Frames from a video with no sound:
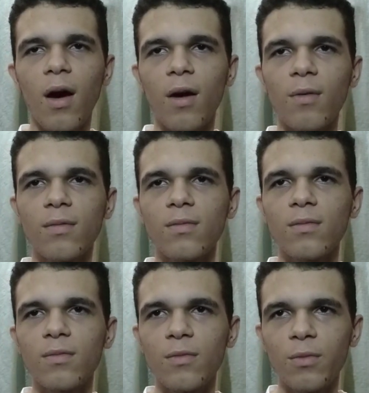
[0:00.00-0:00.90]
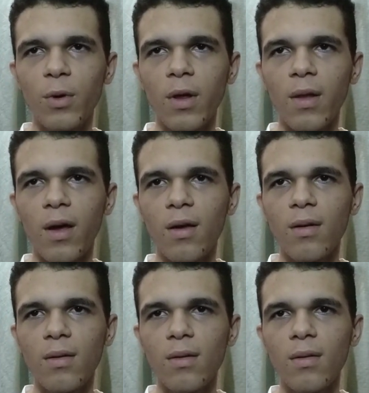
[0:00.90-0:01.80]
I don't really like.
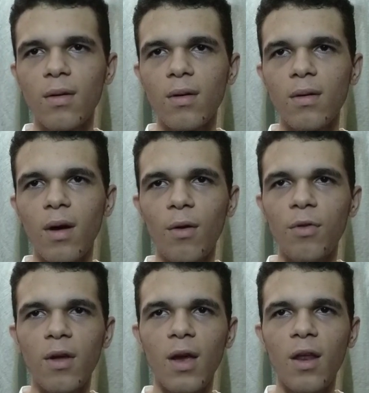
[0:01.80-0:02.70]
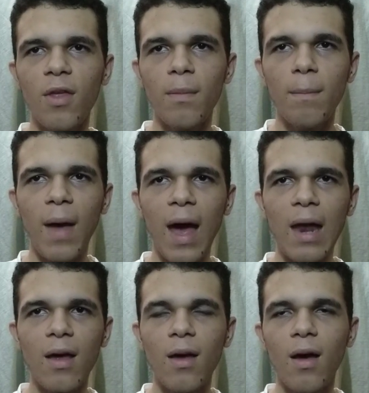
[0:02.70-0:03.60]
I don't think anything
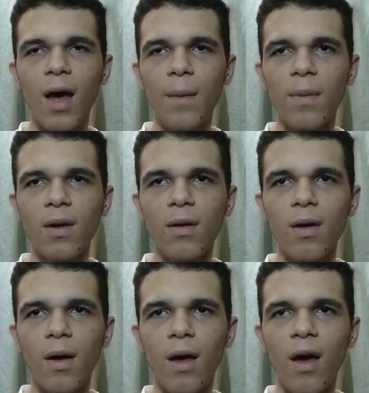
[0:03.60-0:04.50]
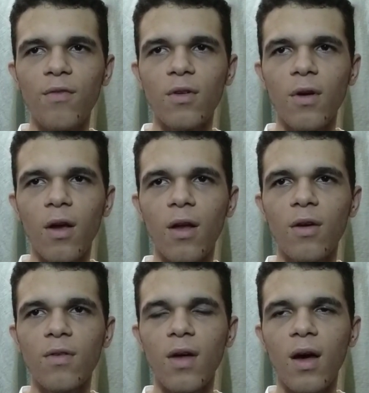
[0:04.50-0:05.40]
bad happened after
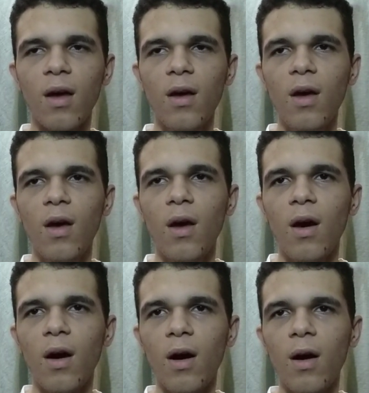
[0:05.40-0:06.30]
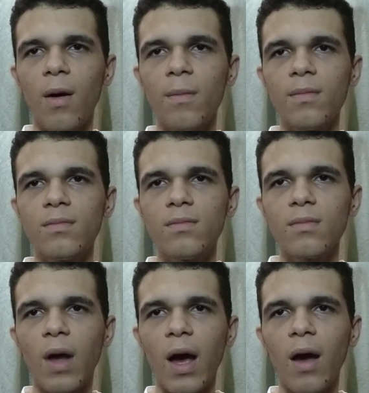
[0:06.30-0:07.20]
any of that. Um,
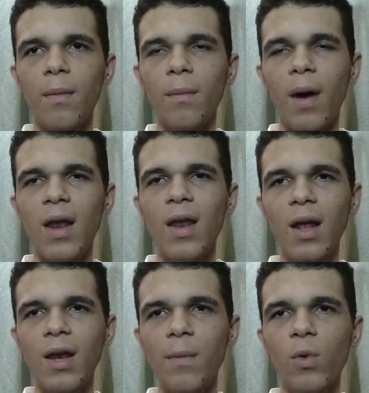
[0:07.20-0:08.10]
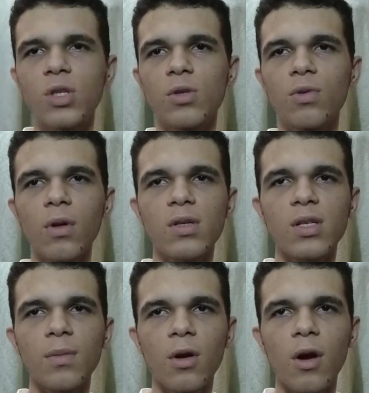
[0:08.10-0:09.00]
my nickname was really
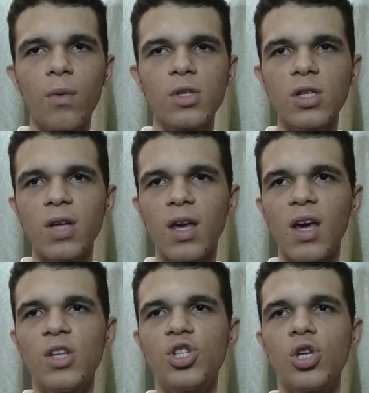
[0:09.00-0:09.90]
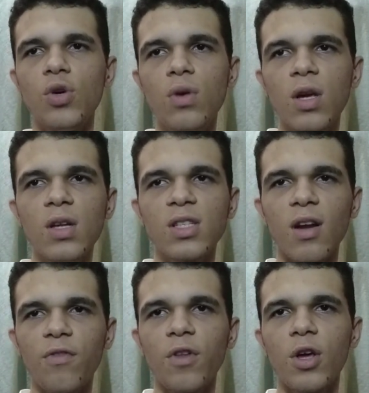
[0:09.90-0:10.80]
similar. It was just like it's Kuki
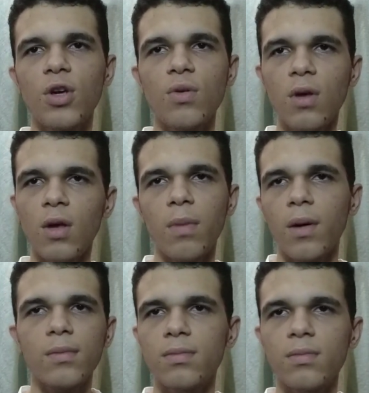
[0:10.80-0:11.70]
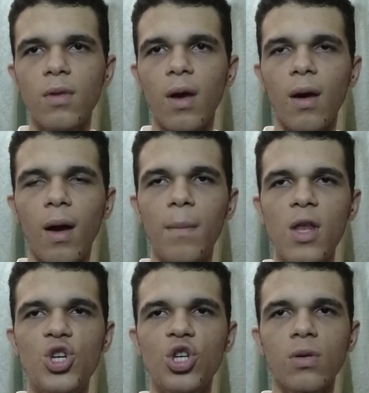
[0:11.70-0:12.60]
instead of like Kuki, but yeah, I
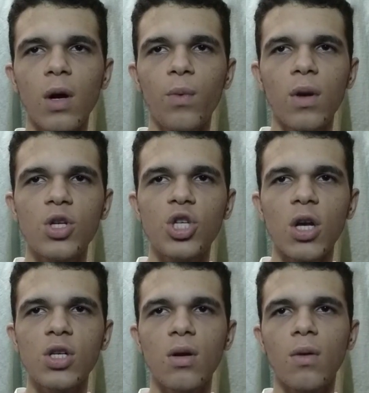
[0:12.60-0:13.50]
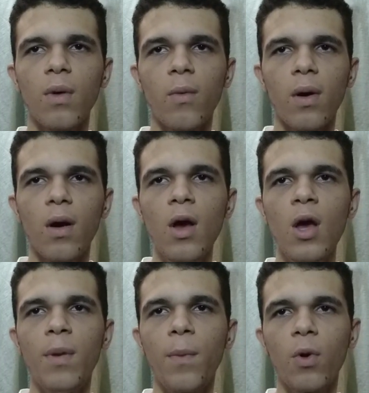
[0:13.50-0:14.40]
made sure I wouldn't change it in a way where
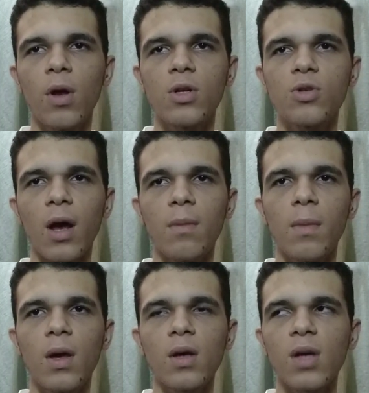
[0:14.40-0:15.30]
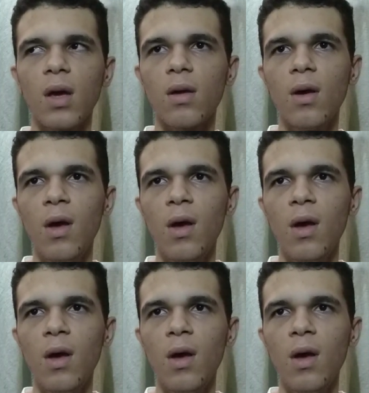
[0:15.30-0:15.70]
people couldn't track me because like